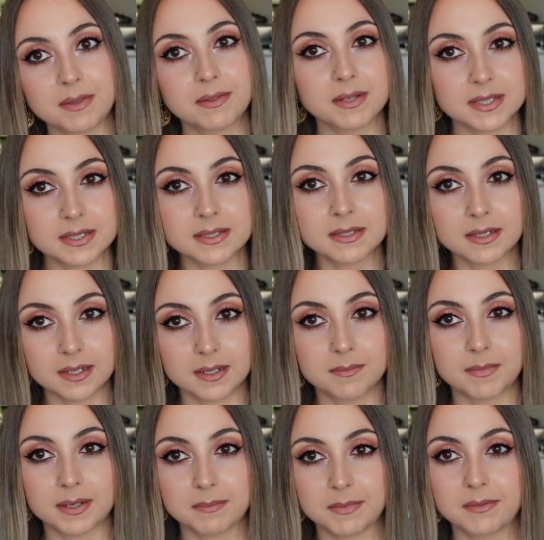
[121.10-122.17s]
this isn't going to
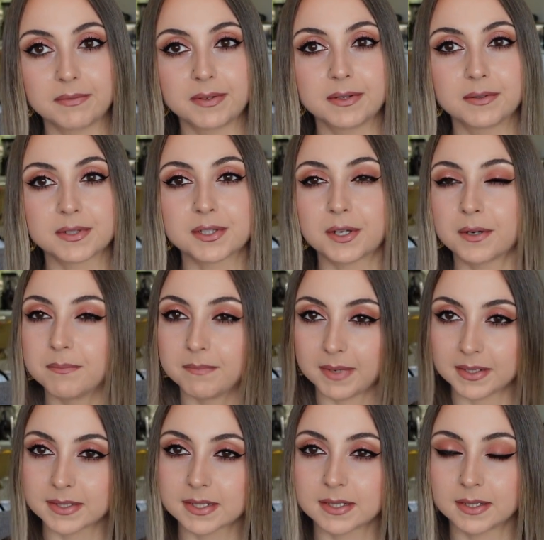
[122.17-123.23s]
make me feel so
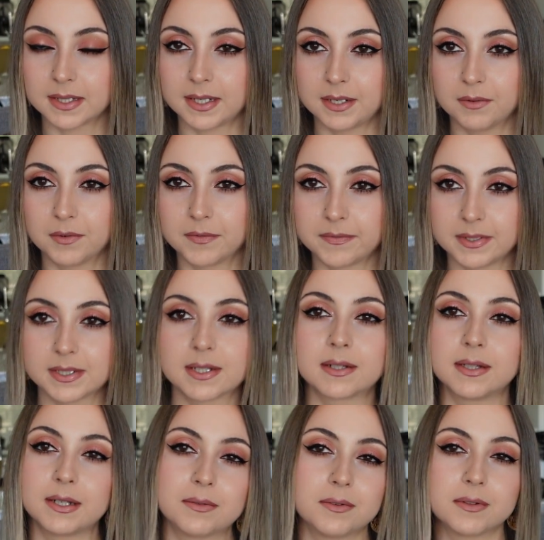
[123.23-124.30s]
mentally or
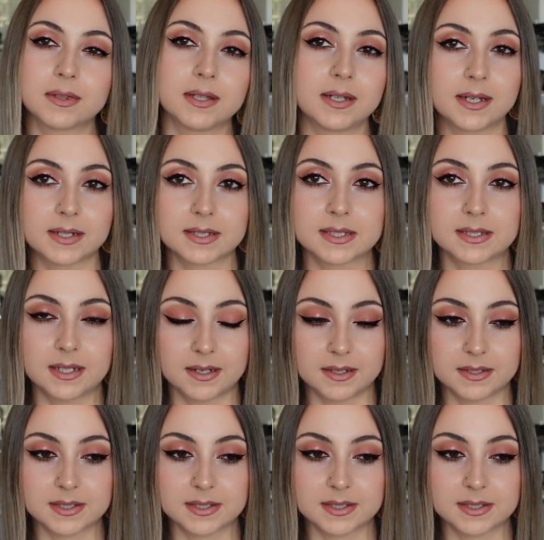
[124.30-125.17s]
physically good the next day.